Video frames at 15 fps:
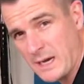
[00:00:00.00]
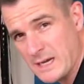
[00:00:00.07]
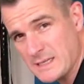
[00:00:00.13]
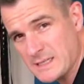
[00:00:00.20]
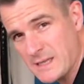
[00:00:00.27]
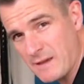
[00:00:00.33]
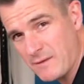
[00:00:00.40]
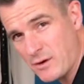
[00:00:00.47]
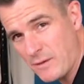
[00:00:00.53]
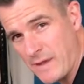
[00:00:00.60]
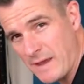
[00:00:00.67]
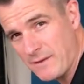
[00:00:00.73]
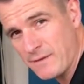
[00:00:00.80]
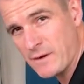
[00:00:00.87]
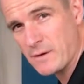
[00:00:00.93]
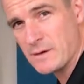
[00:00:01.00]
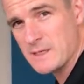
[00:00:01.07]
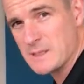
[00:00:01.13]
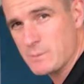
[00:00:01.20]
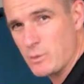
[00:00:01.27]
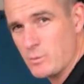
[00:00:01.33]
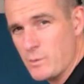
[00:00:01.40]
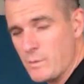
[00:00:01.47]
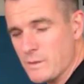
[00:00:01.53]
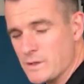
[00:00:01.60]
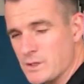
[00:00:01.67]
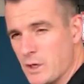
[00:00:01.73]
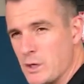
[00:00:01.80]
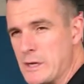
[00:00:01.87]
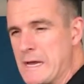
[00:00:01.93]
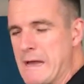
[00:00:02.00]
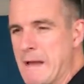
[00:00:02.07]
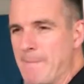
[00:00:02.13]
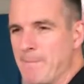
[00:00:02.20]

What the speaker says: Okay, so they've got that very small movement. So